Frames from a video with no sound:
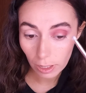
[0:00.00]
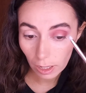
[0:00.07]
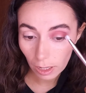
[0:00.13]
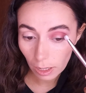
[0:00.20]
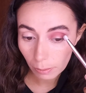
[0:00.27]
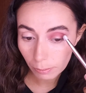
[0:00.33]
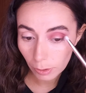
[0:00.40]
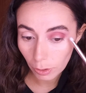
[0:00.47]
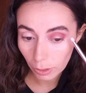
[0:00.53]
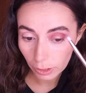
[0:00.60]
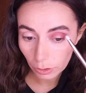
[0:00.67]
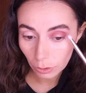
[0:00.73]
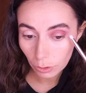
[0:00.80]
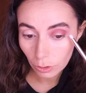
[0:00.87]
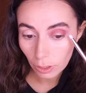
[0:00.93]
I'm going
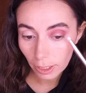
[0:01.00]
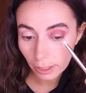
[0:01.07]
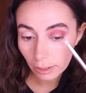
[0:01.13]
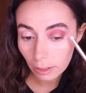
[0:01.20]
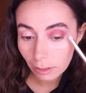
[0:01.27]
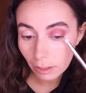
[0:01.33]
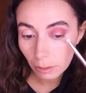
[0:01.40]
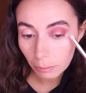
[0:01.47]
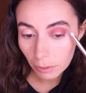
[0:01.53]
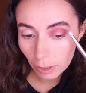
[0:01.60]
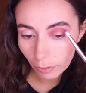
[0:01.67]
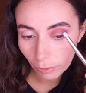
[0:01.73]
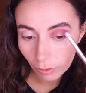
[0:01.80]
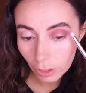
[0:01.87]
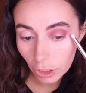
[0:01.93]
to try and attempt a
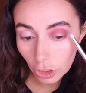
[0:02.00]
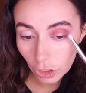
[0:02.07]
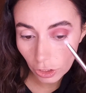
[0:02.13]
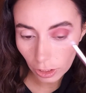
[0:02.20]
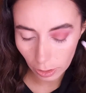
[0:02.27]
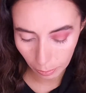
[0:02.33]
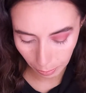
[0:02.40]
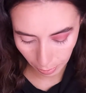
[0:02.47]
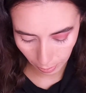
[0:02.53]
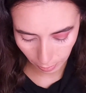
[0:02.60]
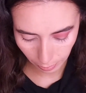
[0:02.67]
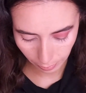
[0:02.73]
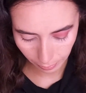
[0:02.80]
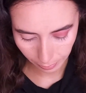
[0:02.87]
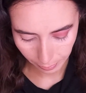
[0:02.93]
V shape
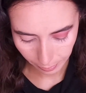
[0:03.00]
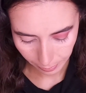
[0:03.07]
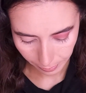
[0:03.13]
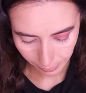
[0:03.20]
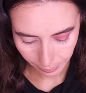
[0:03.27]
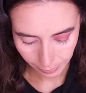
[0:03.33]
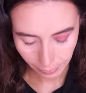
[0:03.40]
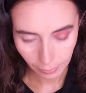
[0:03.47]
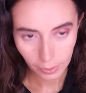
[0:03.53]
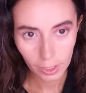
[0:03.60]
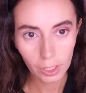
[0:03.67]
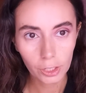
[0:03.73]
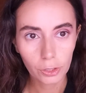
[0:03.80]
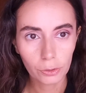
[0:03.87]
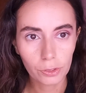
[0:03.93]

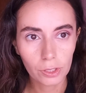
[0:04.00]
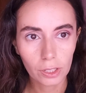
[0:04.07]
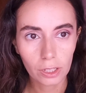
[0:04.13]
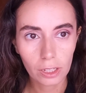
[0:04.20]
using